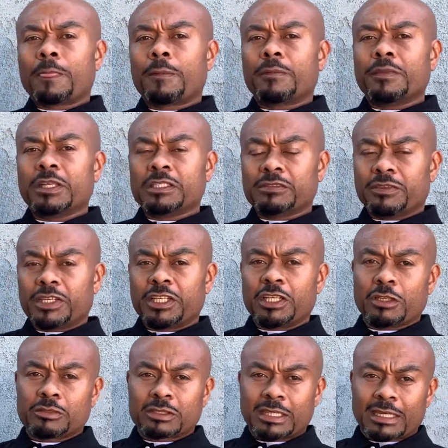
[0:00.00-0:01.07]
these
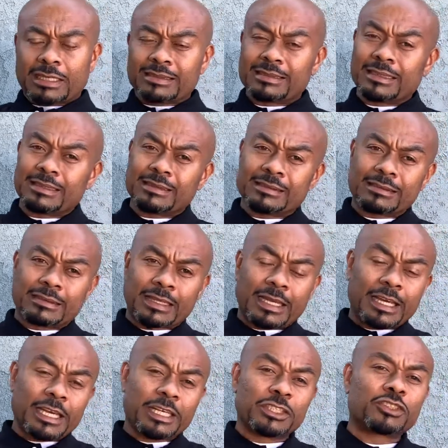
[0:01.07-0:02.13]
videos. Like I said, this is an
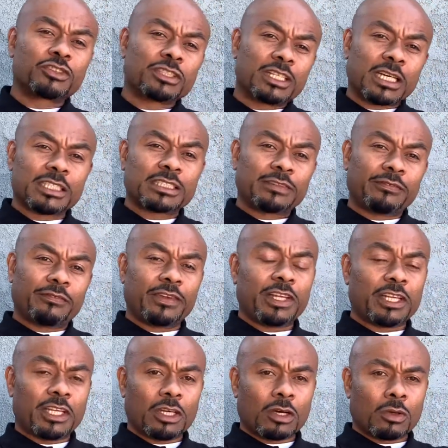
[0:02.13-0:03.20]
introduction
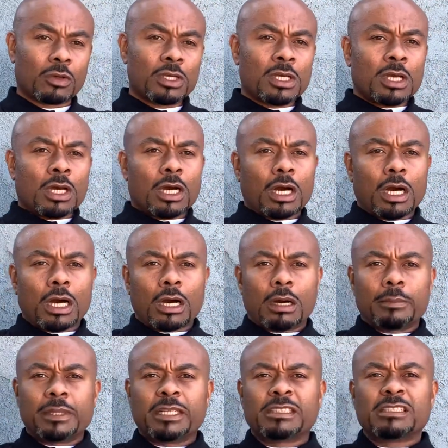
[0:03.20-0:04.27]
video,
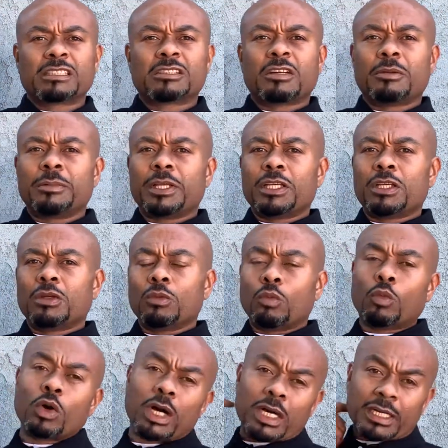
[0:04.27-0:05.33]
and it's just going to be
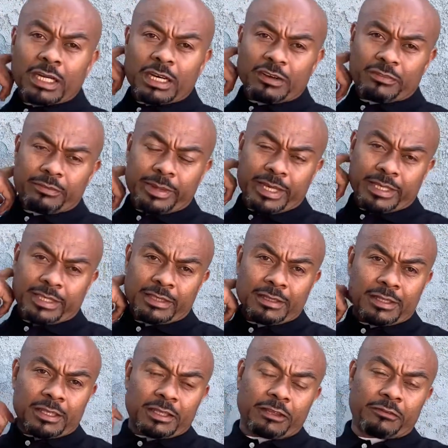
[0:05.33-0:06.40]
one of many.
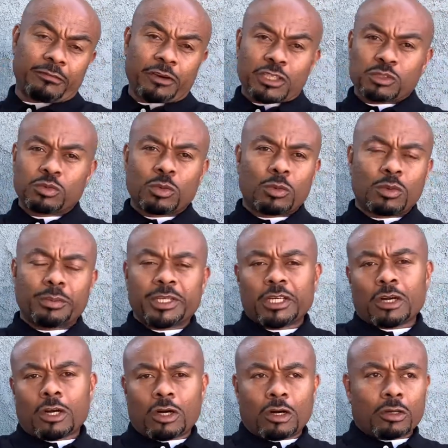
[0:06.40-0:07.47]
The first one will be
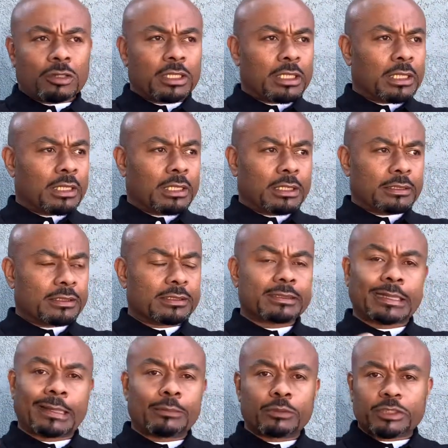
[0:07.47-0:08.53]
called
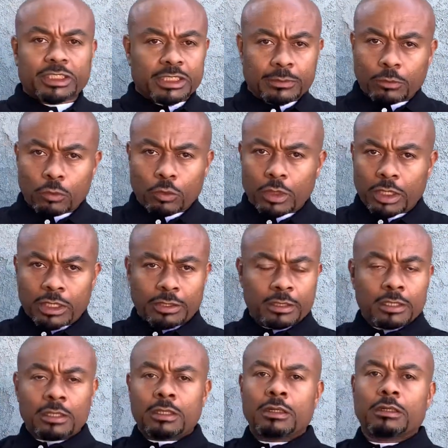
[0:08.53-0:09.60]
Discipleship 1.
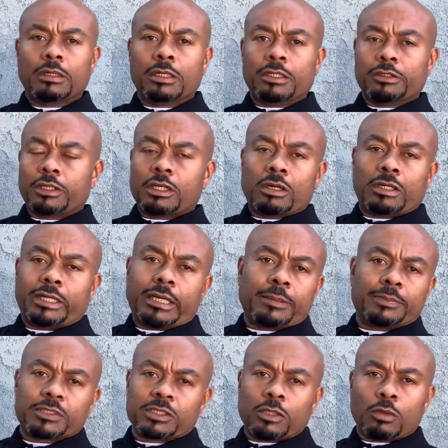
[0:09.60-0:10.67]
You can call it
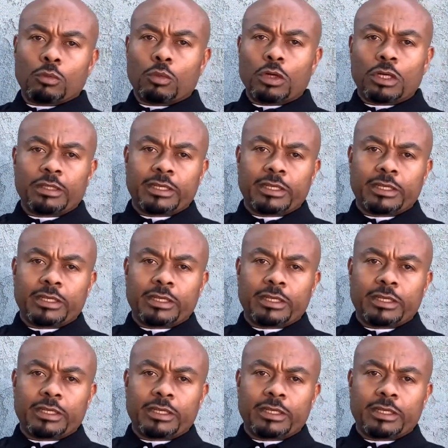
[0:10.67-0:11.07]
episode 1. The